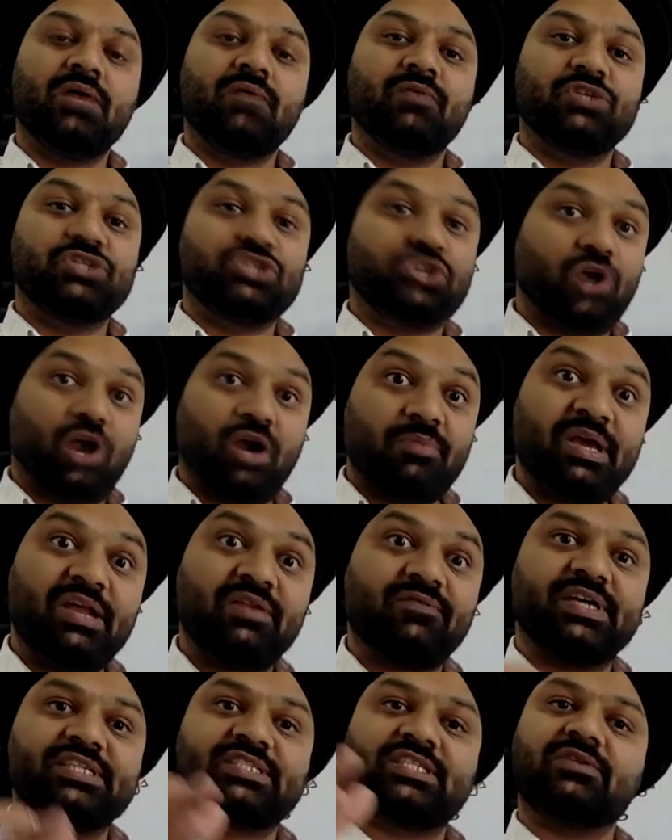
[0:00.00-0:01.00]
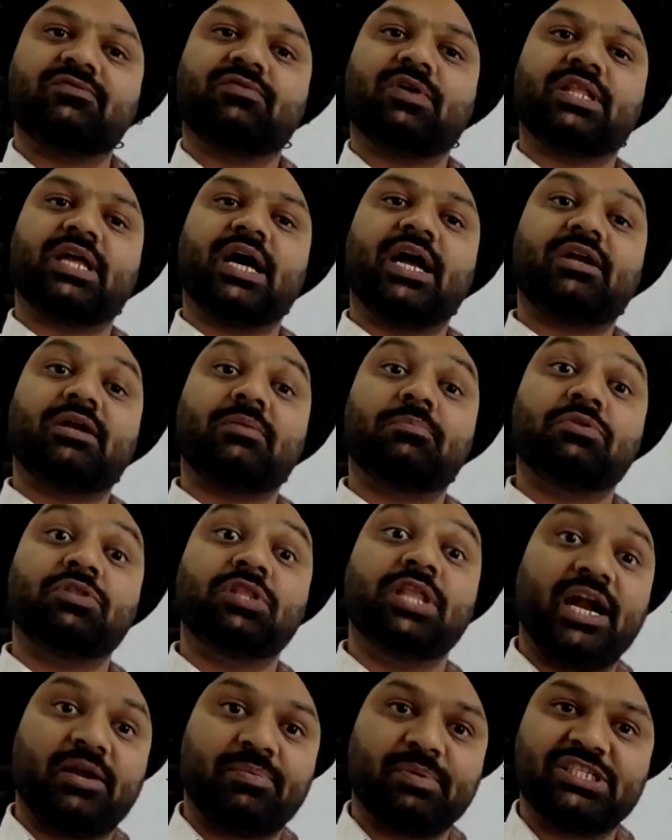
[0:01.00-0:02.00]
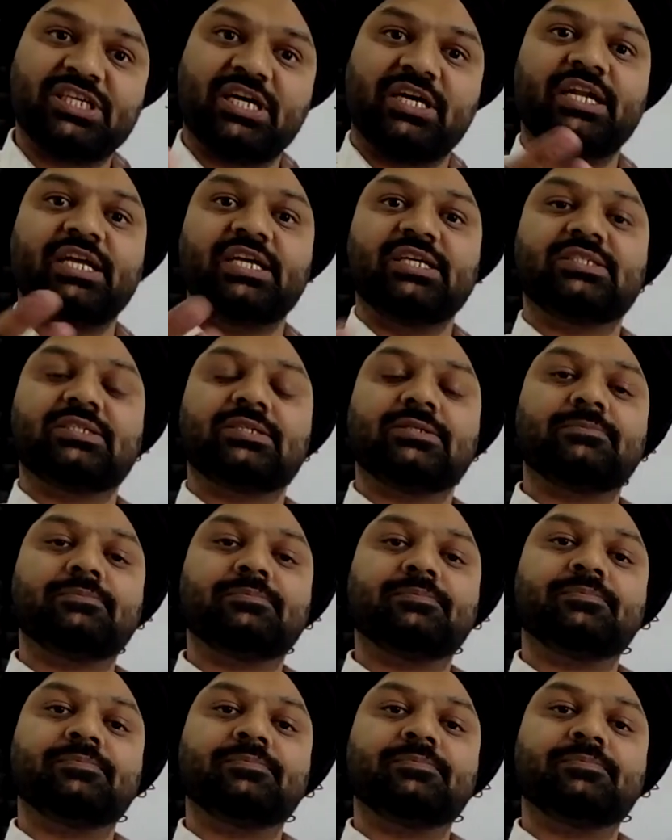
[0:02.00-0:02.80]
we should not be investing for that much earnings.